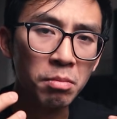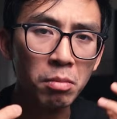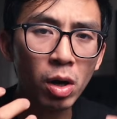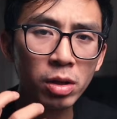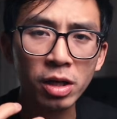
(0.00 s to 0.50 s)

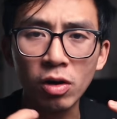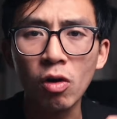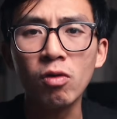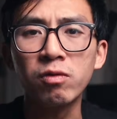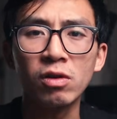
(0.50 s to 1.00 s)
mulling
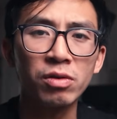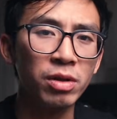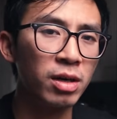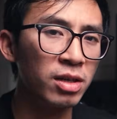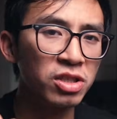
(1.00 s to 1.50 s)
over,
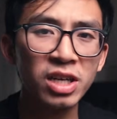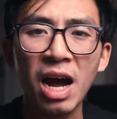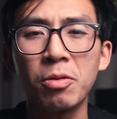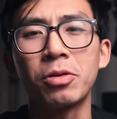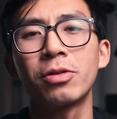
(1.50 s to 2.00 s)
the
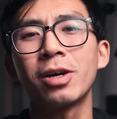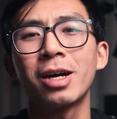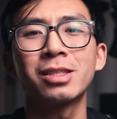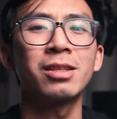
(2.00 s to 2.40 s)
shower thoughts,